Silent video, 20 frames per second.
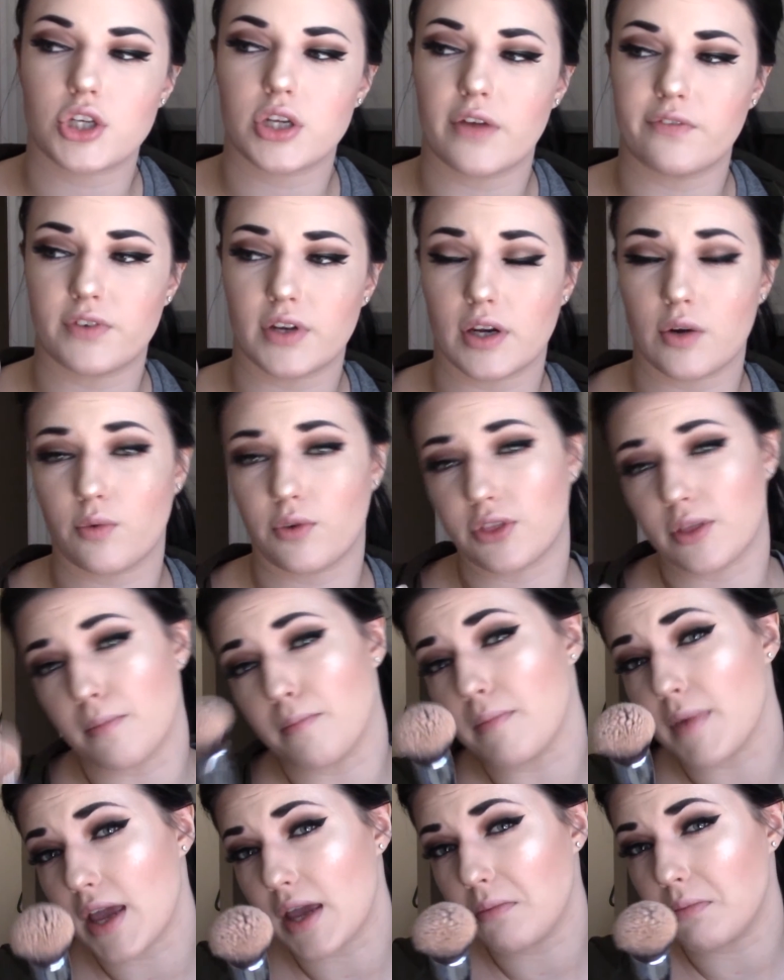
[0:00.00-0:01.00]
I've done it with the
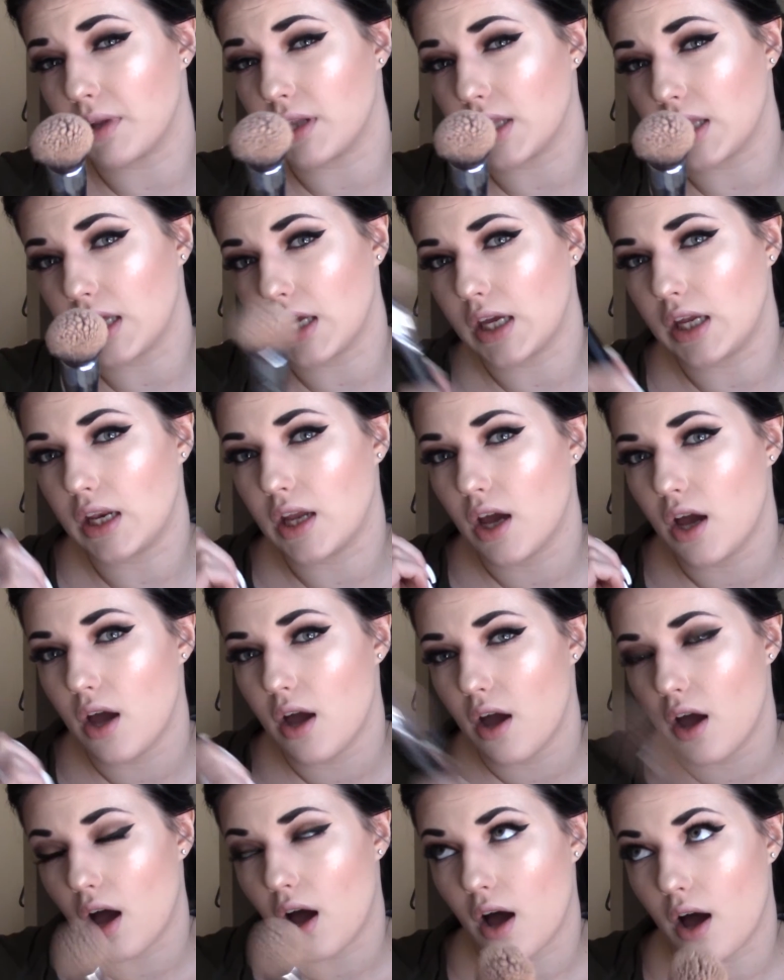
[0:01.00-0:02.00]
Maybelline
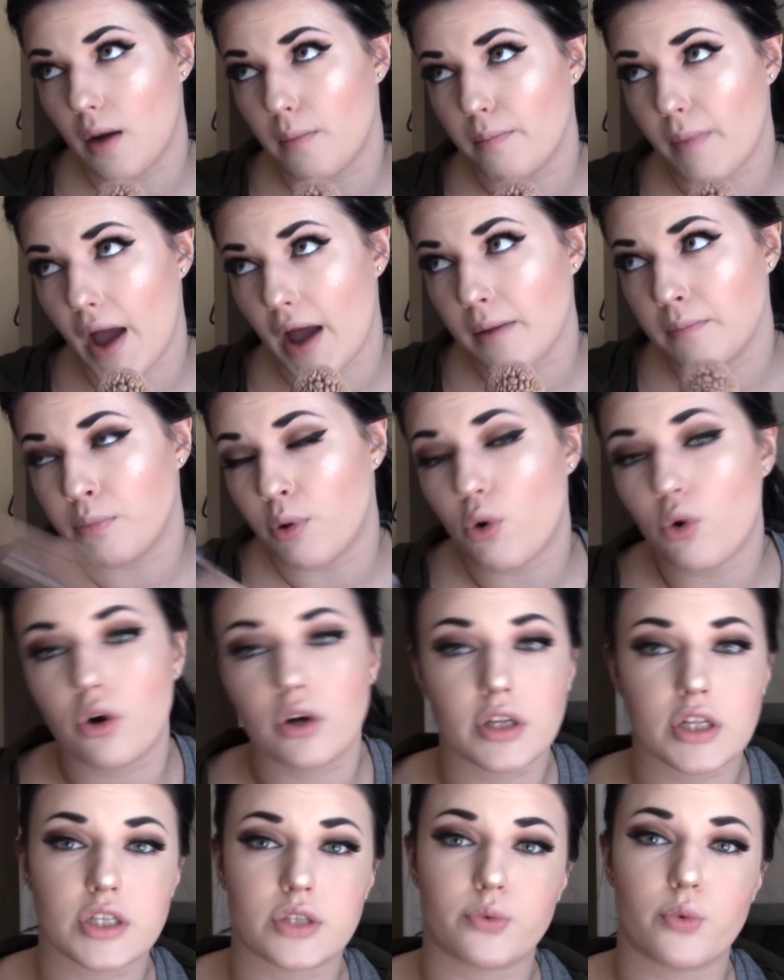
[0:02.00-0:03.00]
Matte and
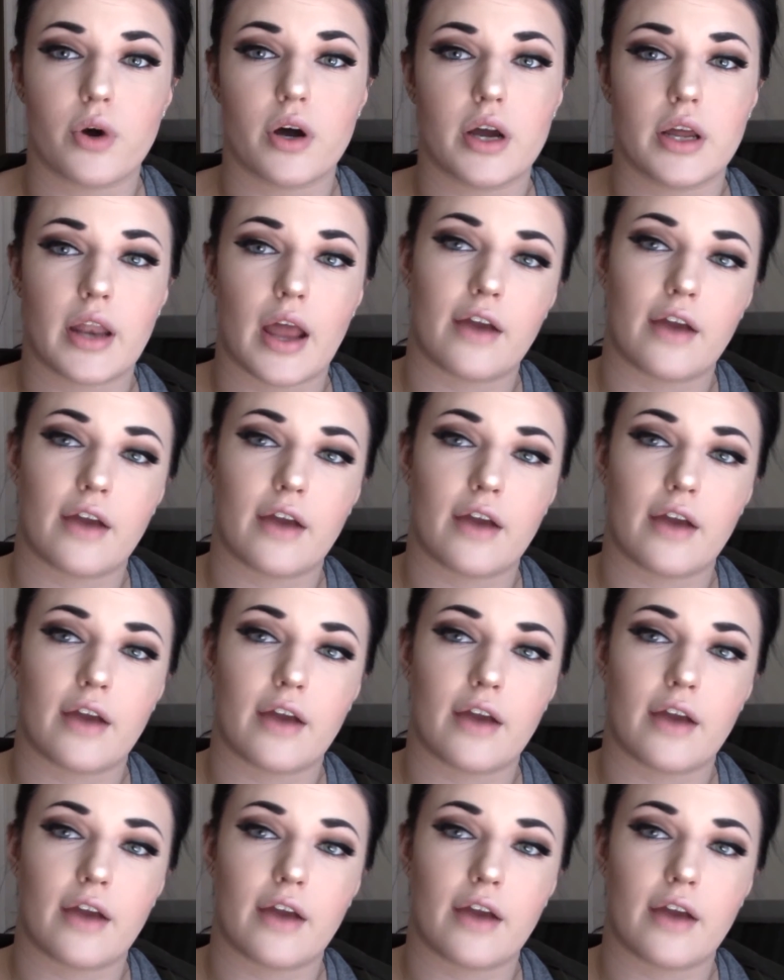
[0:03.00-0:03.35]
Poreless one.